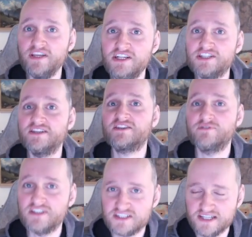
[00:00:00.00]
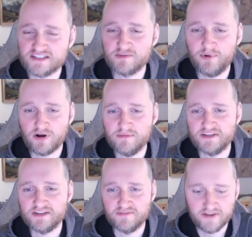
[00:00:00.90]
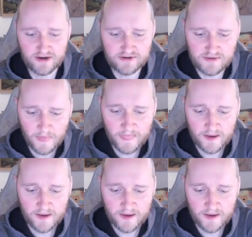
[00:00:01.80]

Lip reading: each district sends to parliament can vary.